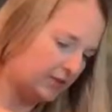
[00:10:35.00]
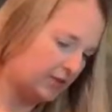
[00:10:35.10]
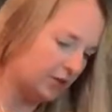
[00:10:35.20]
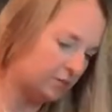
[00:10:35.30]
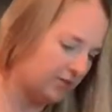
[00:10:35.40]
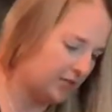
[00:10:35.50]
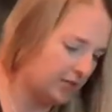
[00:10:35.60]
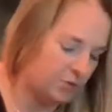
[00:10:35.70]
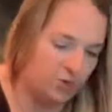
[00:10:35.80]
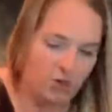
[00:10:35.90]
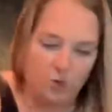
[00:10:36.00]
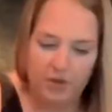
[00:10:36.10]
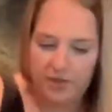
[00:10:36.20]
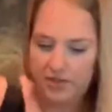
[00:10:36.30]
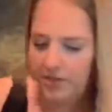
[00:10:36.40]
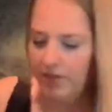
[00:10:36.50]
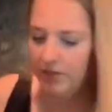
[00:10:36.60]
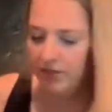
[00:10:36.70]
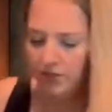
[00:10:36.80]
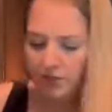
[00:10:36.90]
there because we don't want
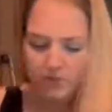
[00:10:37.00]
Stanley